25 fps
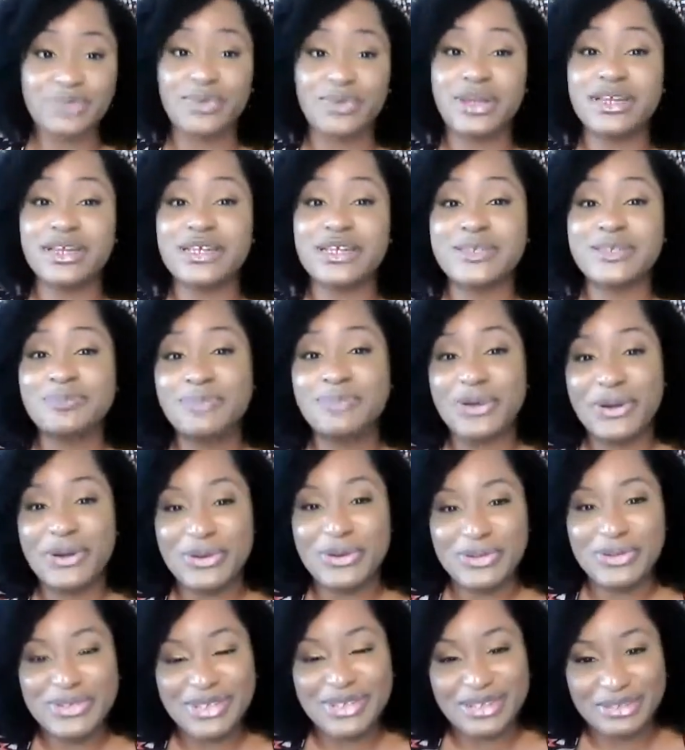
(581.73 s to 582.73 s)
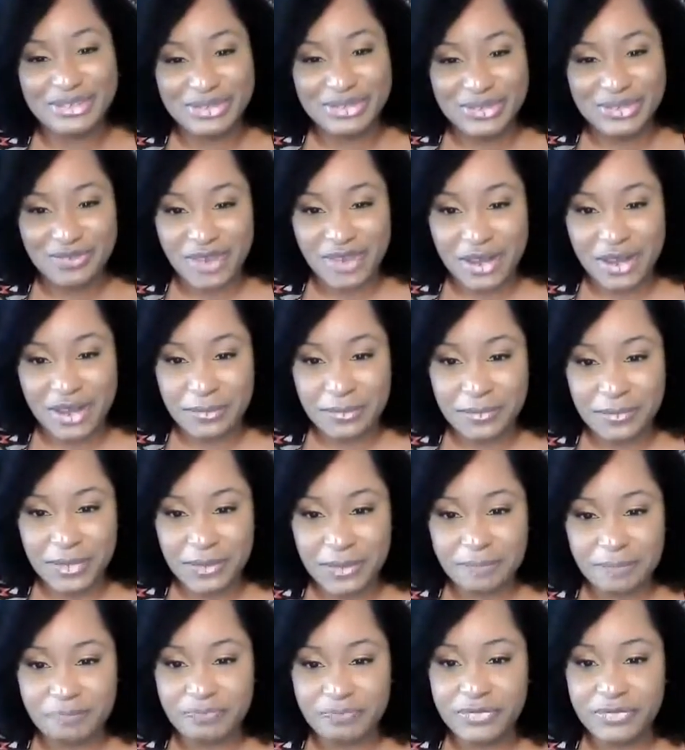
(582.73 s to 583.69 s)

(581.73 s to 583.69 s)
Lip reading: well as personal development.